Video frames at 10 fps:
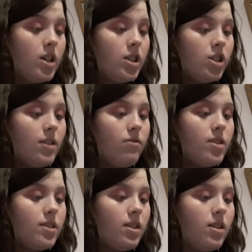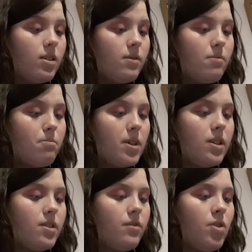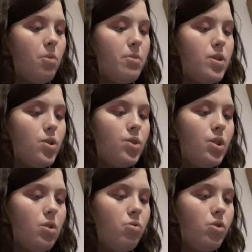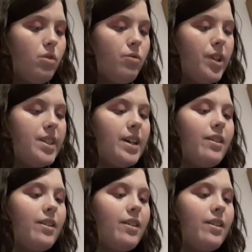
Jeffery Star, because of not being sold on retail,